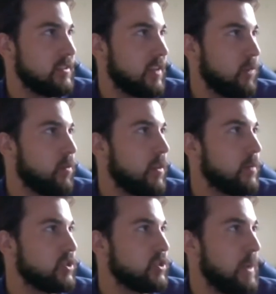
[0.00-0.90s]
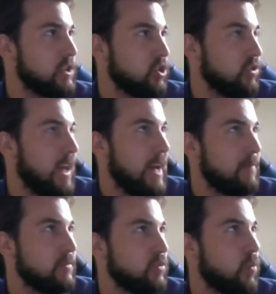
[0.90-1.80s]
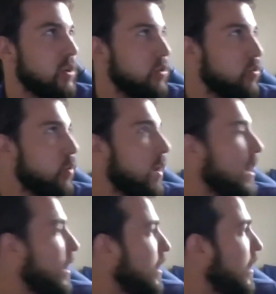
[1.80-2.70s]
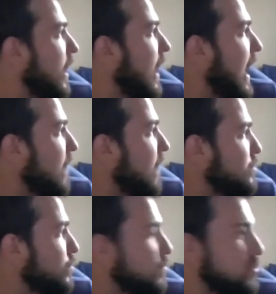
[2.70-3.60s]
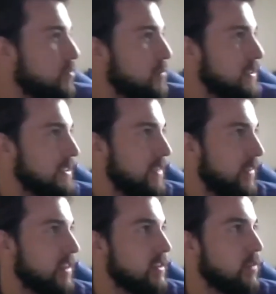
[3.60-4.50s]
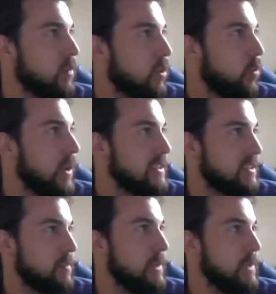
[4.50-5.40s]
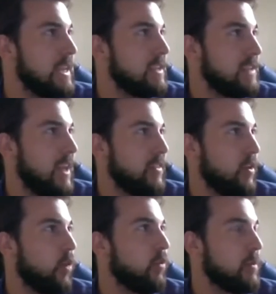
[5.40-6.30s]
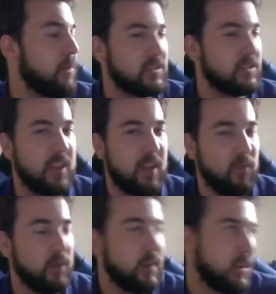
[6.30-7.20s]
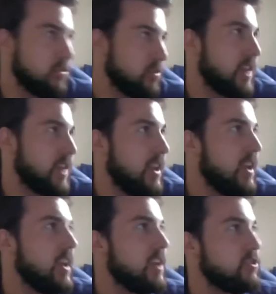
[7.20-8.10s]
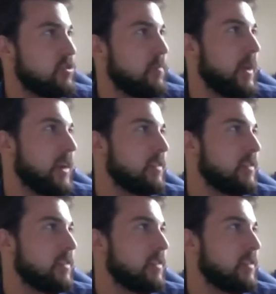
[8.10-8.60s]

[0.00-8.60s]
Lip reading: like one of those special labs where you have to specifically request to be in it, and the only person that really controls that is Trumbetta.